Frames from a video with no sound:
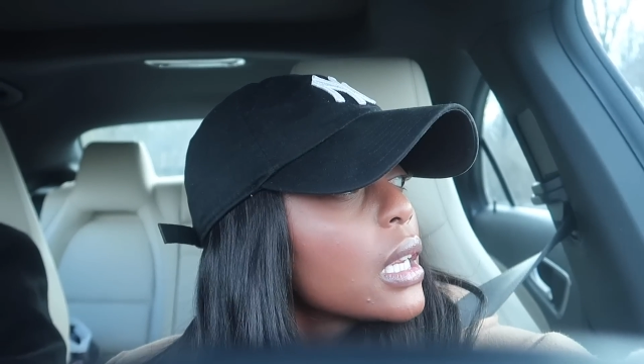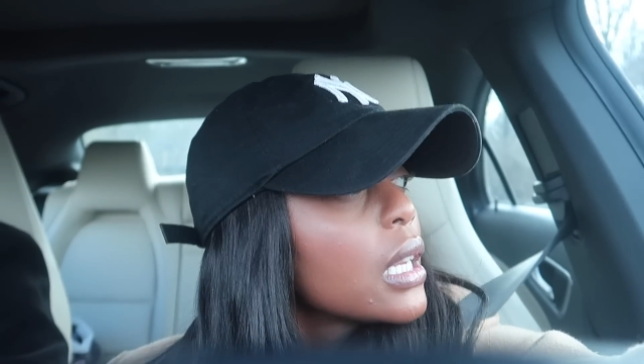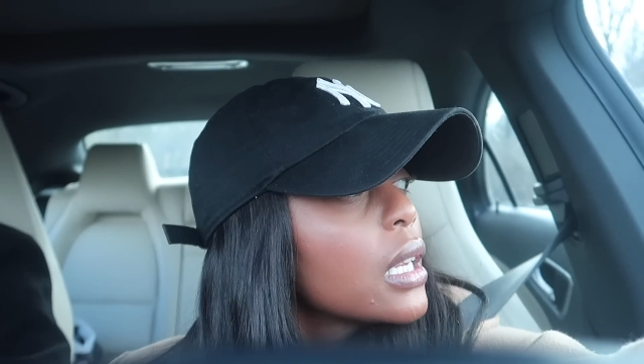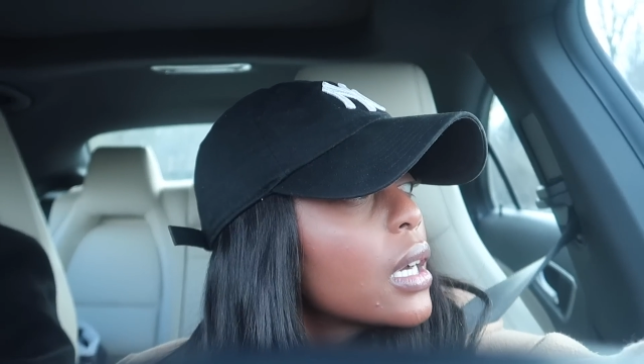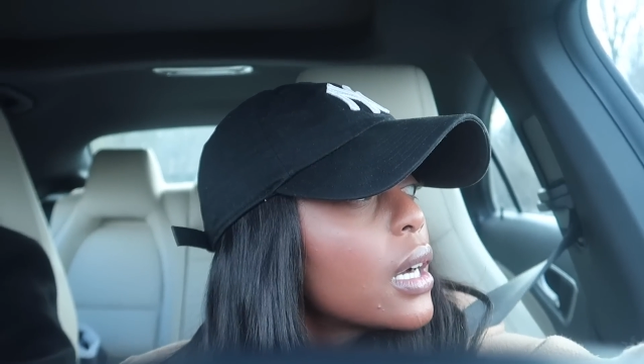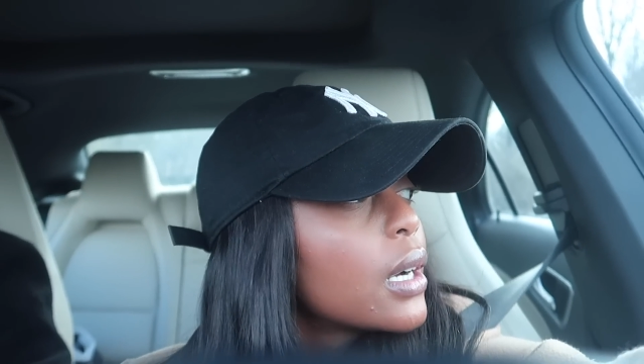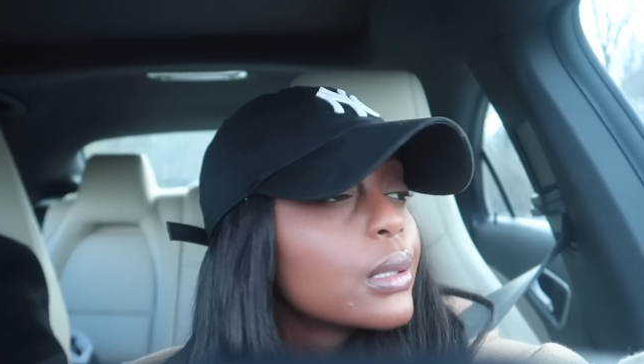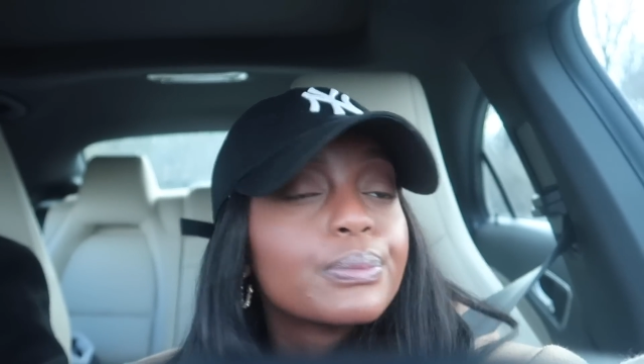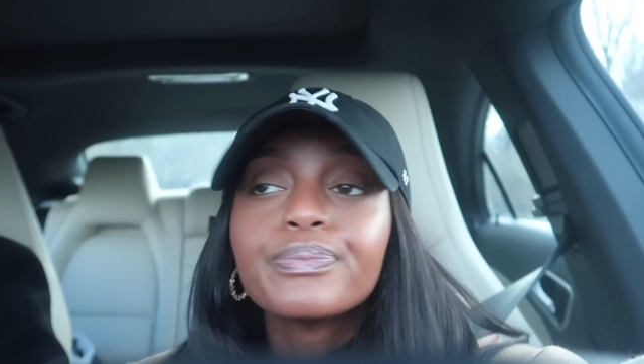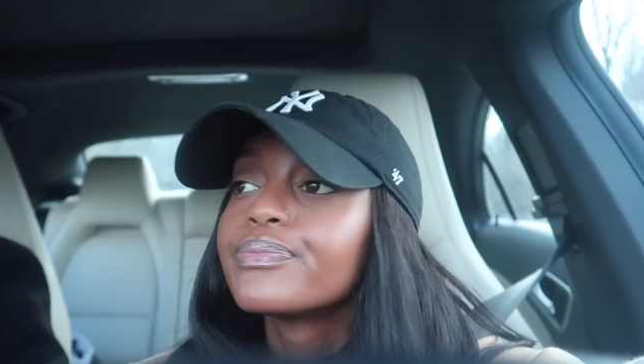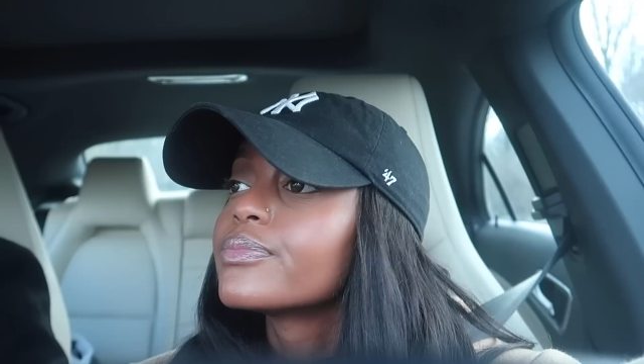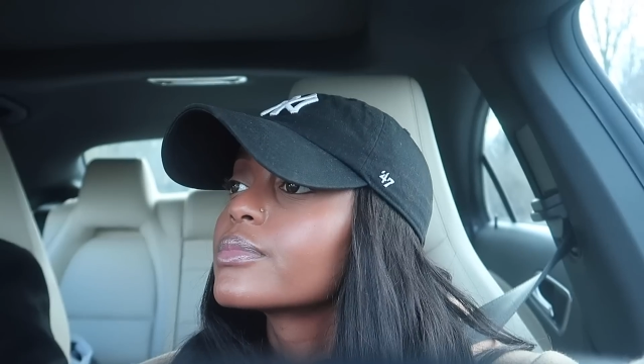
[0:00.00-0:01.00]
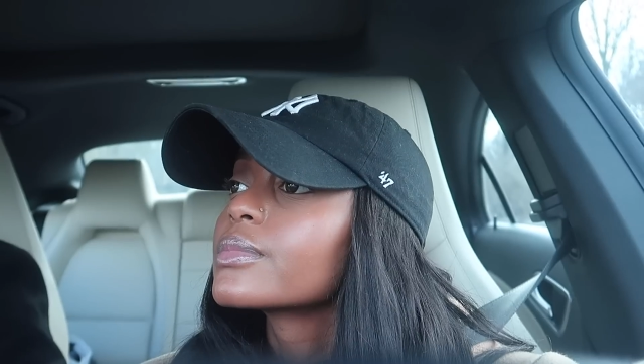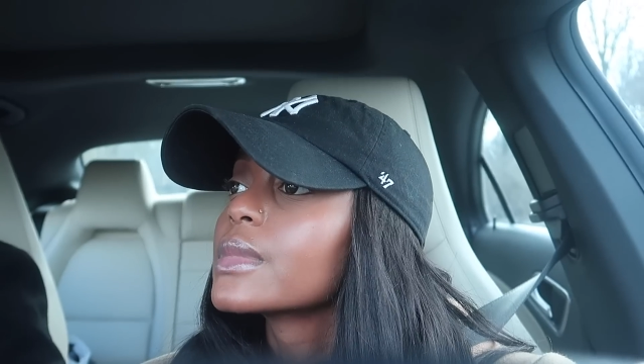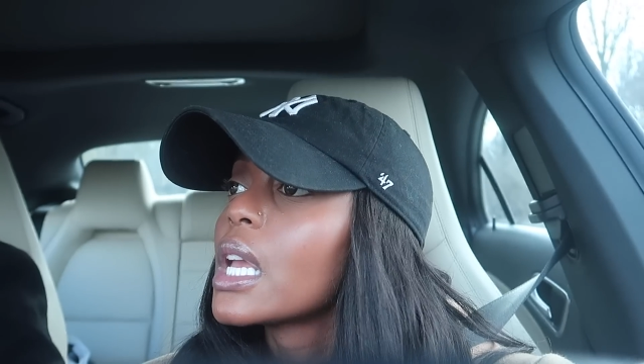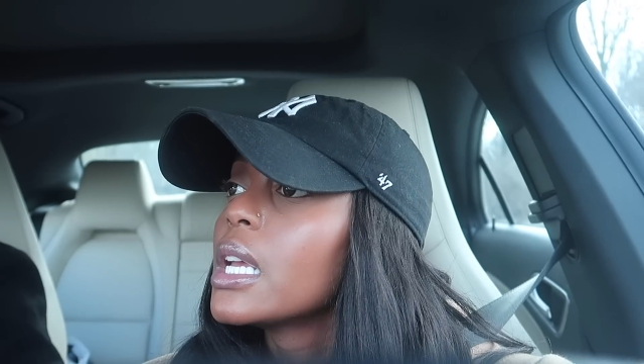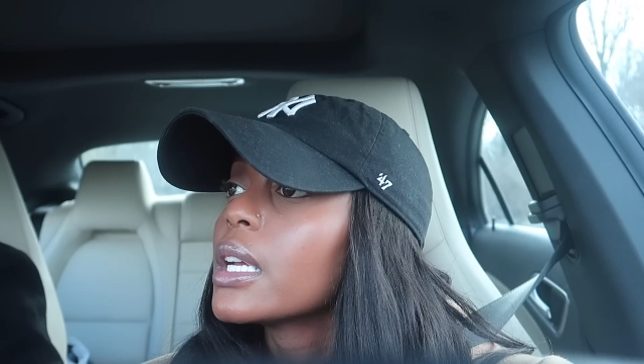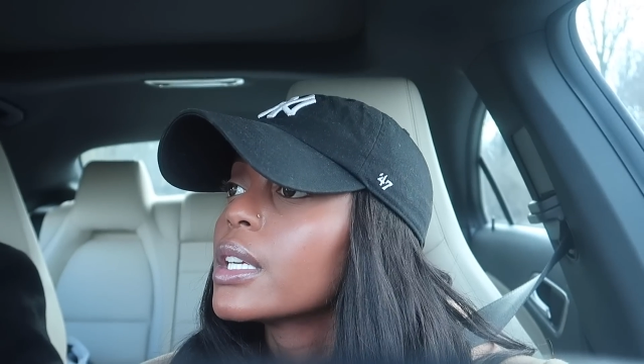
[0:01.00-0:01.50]
eat.
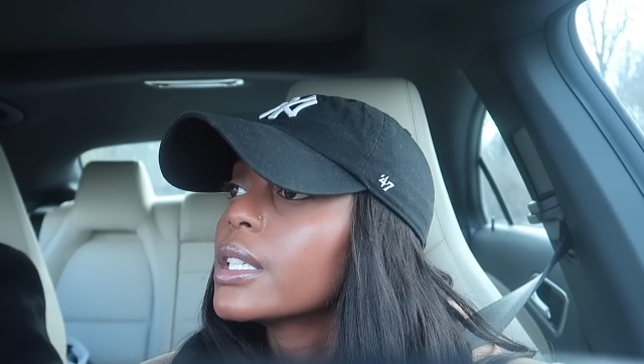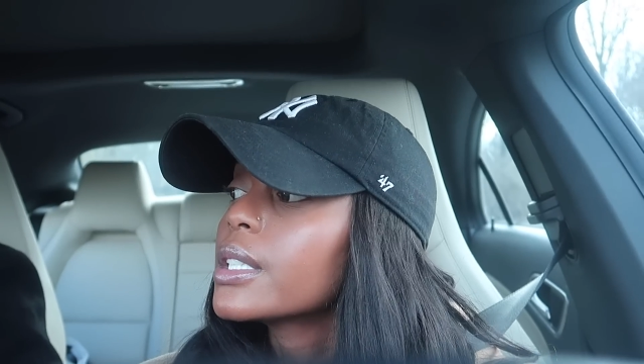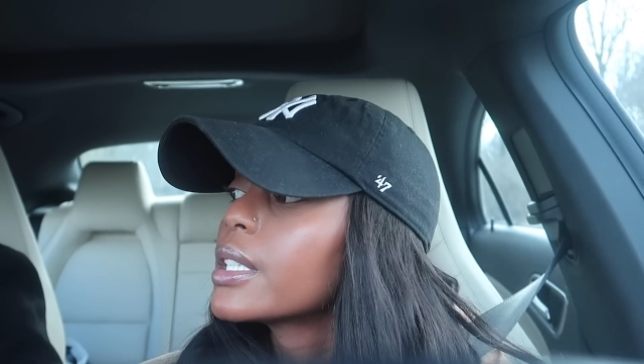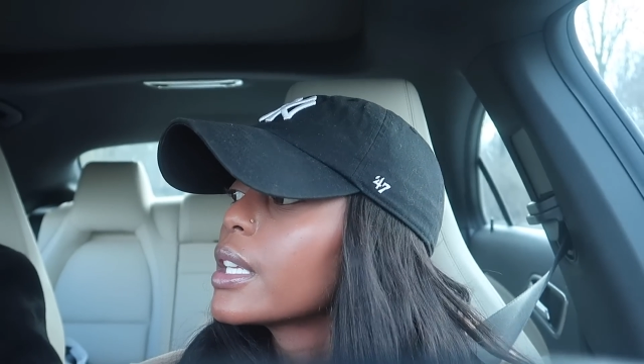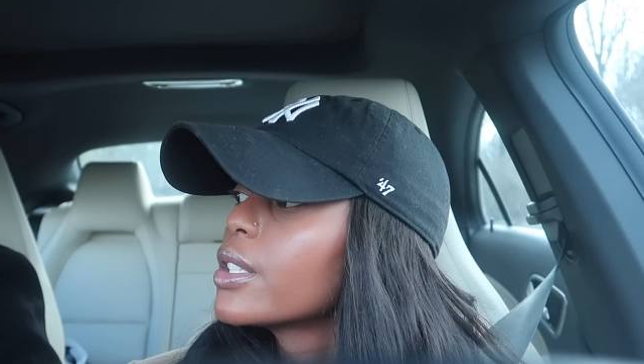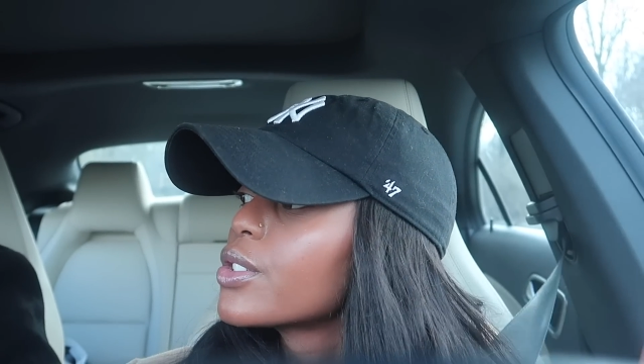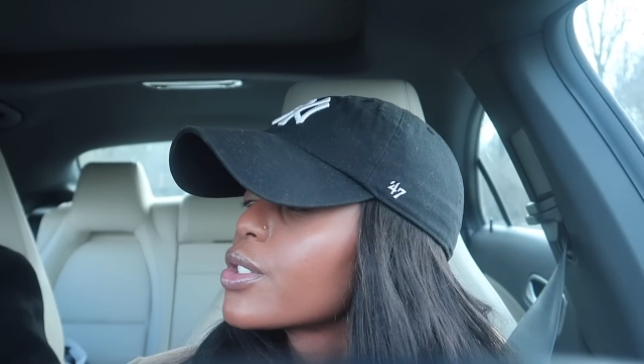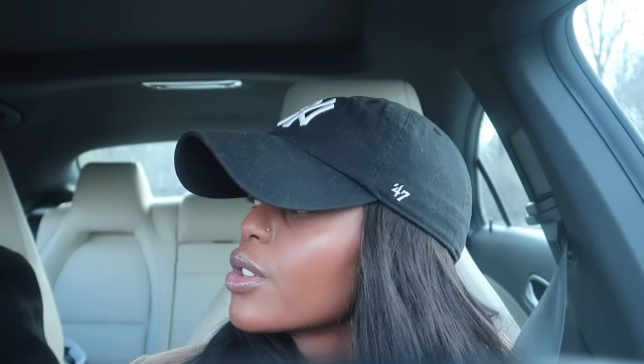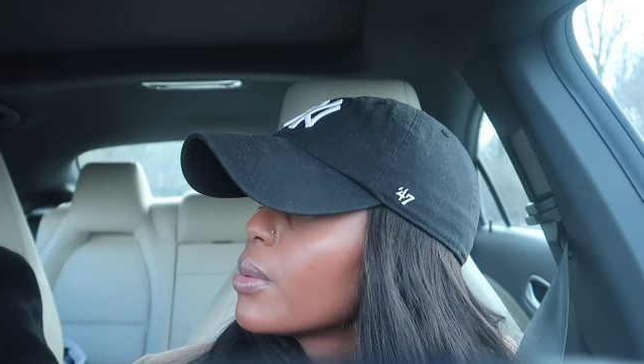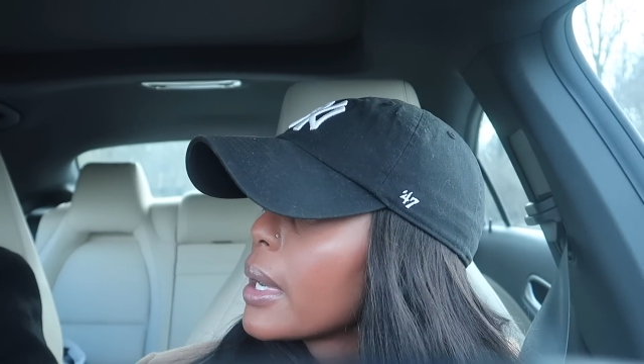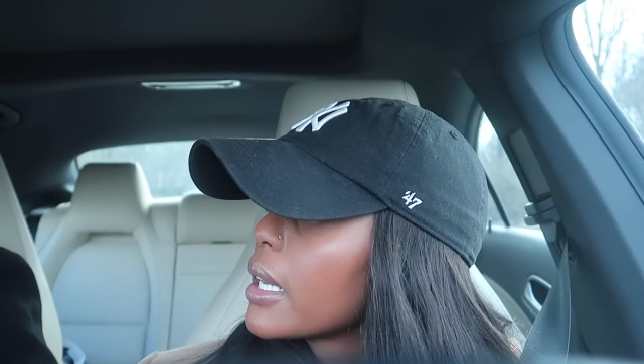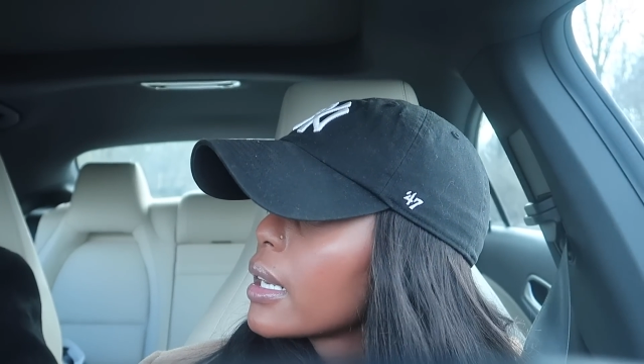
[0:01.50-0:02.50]
Good thing there's no